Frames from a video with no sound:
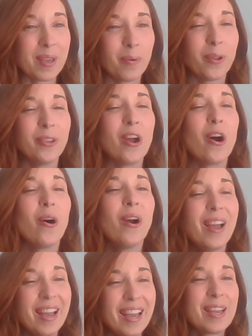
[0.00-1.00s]
he
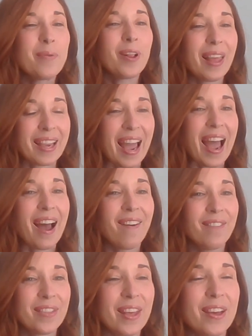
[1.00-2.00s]
will like
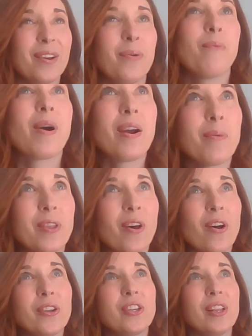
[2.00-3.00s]
have the
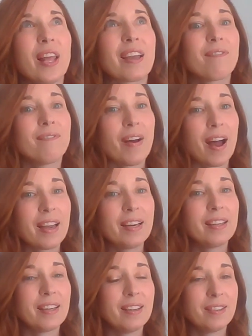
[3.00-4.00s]
wherewithal to like
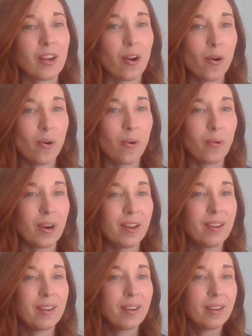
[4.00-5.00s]
find his
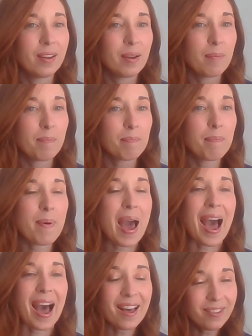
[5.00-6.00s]
own
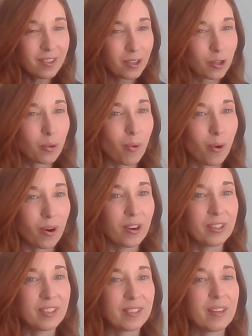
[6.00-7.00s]
path
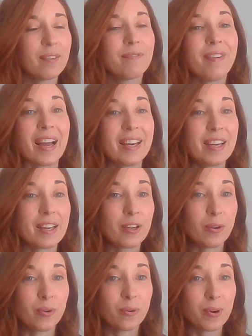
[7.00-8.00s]
towards finding
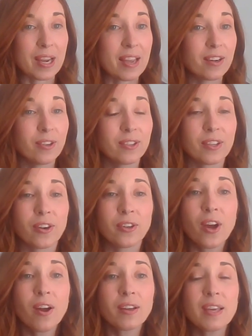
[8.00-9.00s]
new creators that are
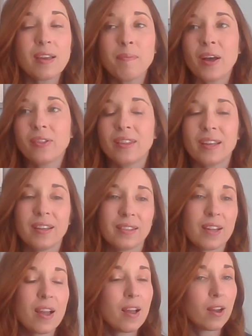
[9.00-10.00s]
talking about
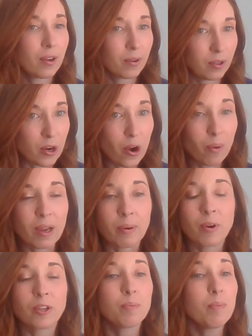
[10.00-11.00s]
this,
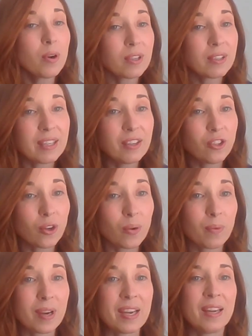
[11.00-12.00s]
knowing which books he
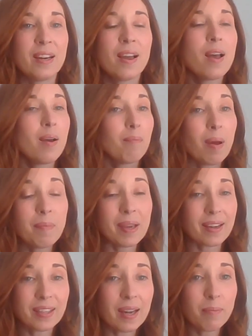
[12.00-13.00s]
should read. But
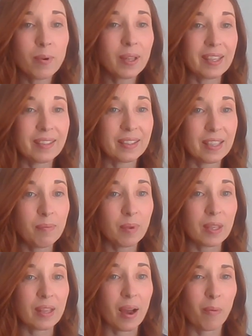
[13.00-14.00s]
because I'm really
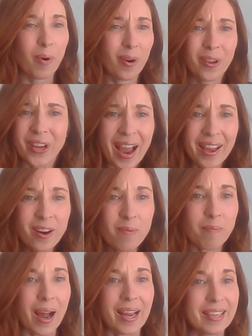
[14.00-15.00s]
steeped in that world, I
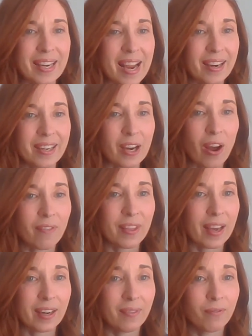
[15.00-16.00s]
don't mind handing off
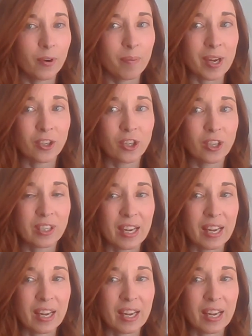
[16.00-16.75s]
that information to